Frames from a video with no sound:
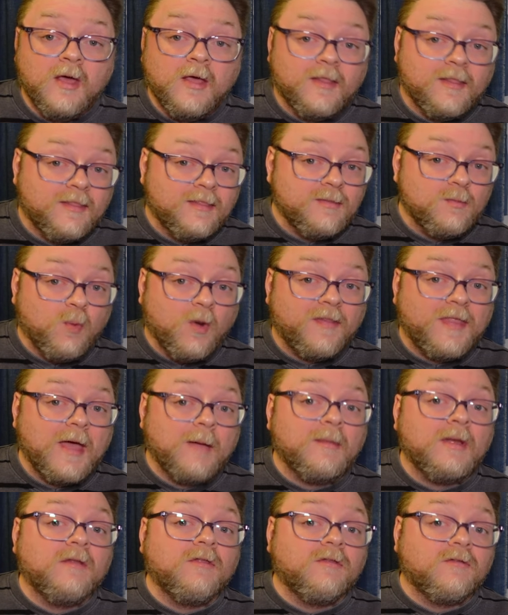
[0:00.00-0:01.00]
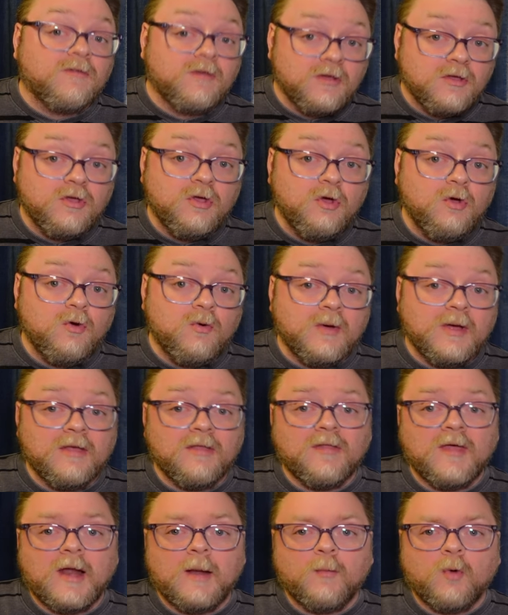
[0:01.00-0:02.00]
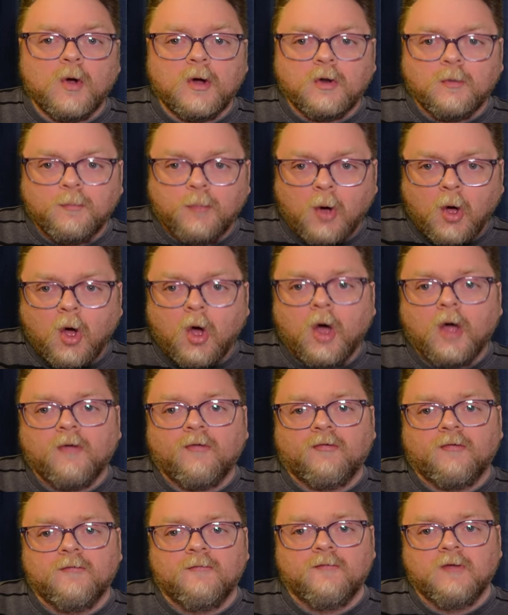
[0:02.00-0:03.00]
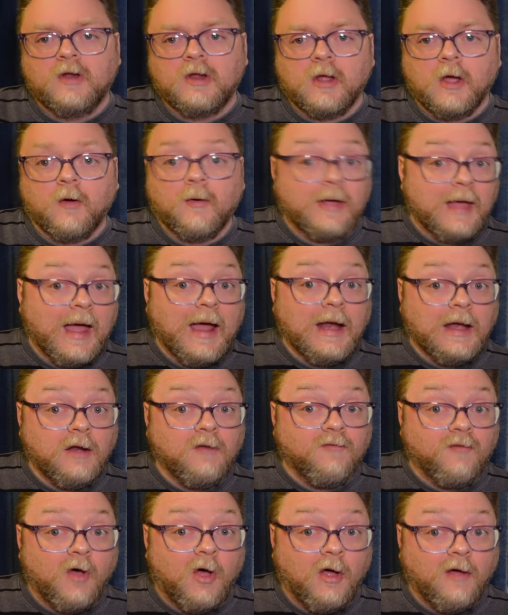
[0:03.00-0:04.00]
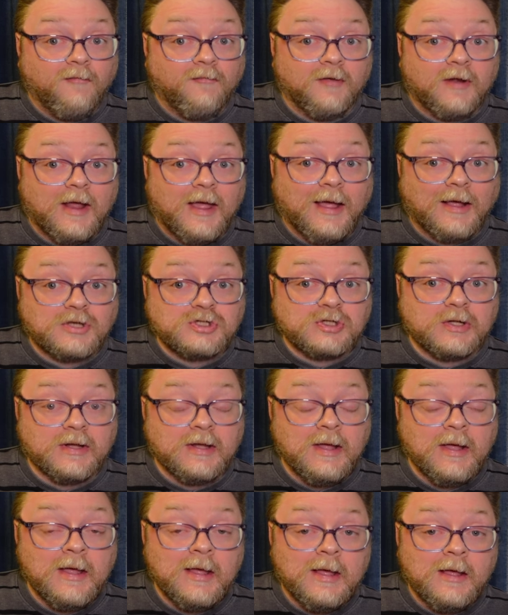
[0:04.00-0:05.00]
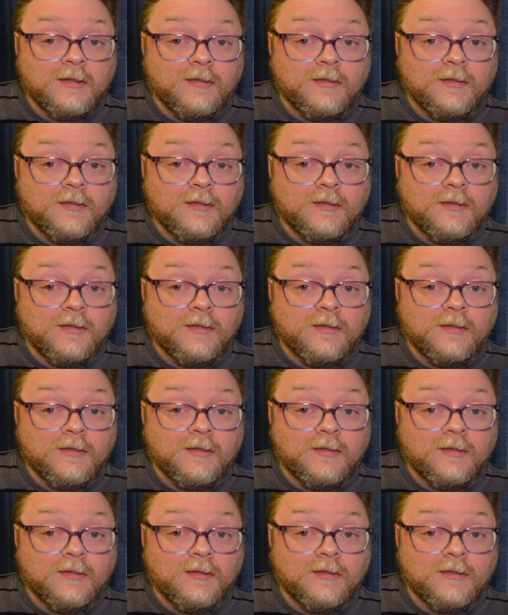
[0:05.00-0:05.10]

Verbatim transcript: What that means to you is that I'm going to pause the video, kind of often actually.